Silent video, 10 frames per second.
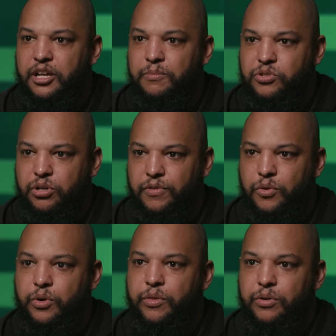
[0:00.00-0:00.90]
end up
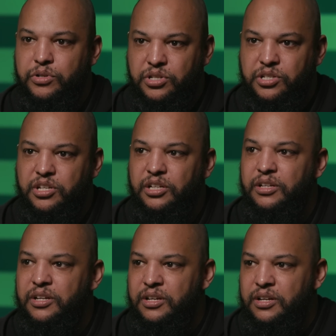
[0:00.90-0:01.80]
serving with or
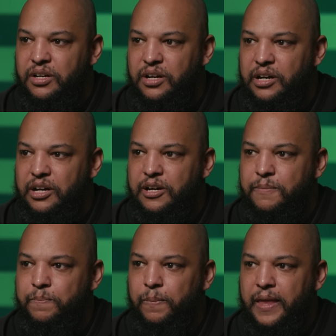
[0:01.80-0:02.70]
assisting.
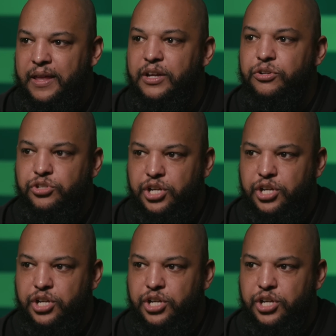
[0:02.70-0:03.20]
And they're